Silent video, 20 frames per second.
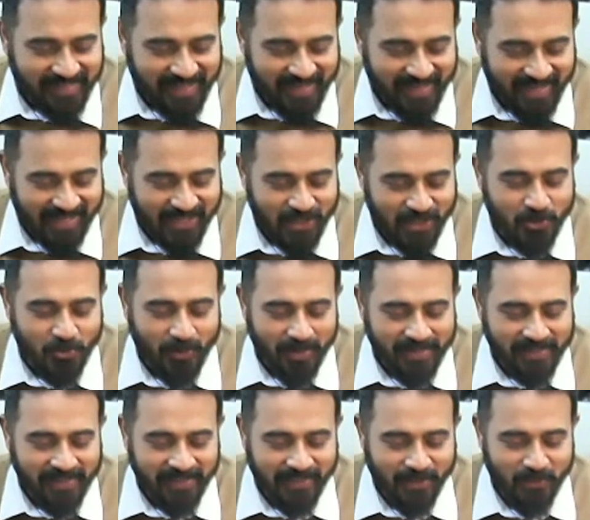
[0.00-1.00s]
Do I
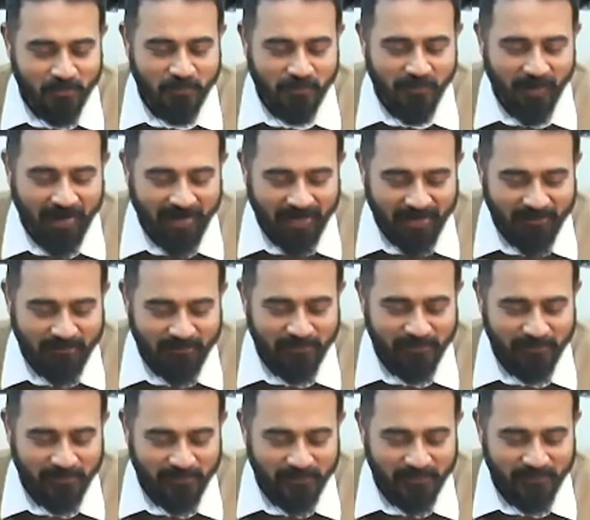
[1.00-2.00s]
get a wife
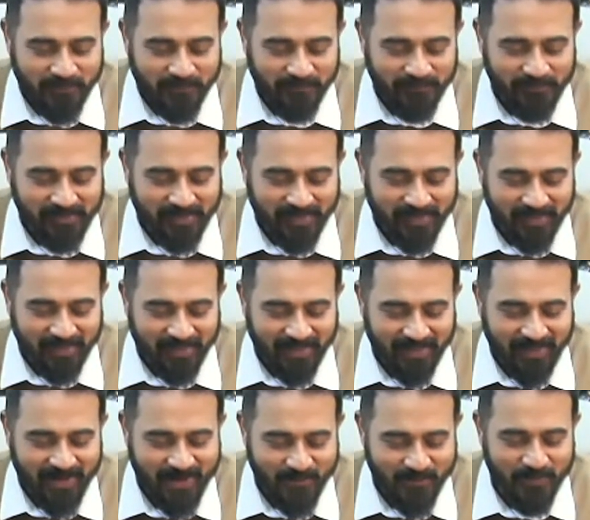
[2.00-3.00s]

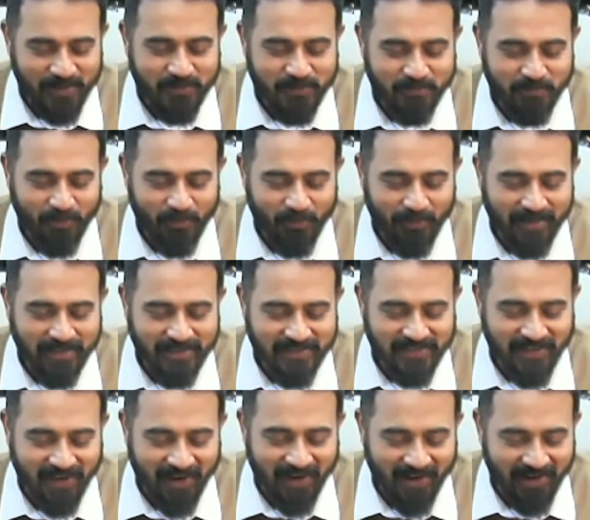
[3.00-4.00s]
which provides a
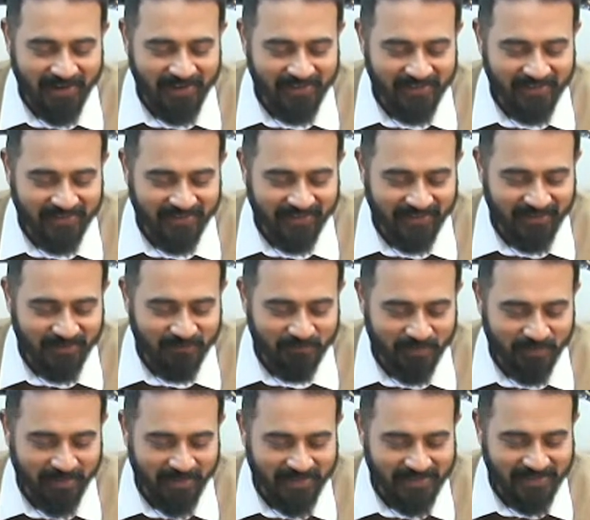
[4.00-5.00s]
higher return but
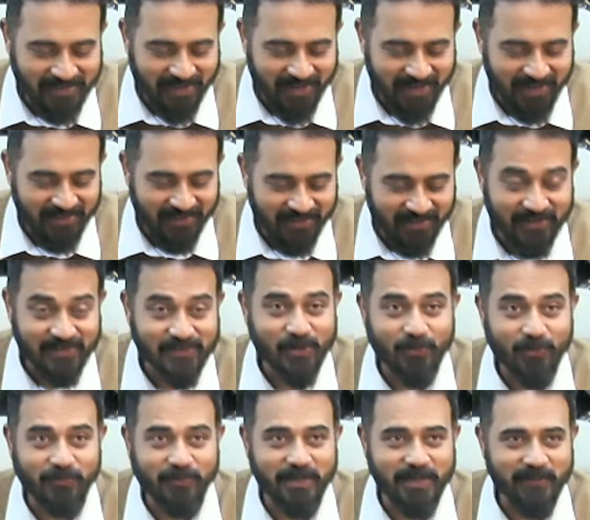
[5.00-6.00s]
has higher risk
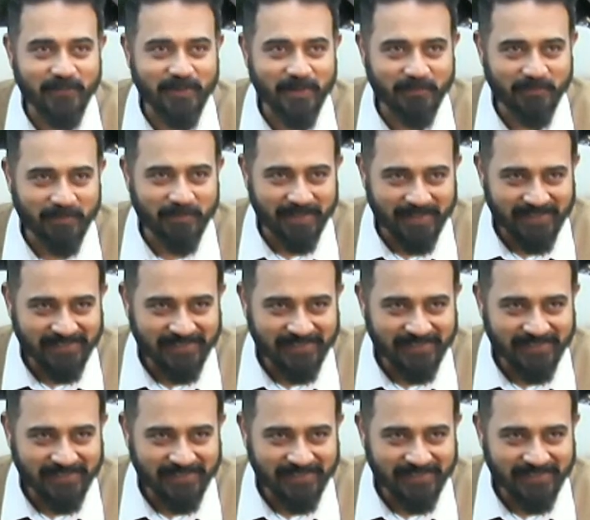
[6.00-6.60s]
of leaving me?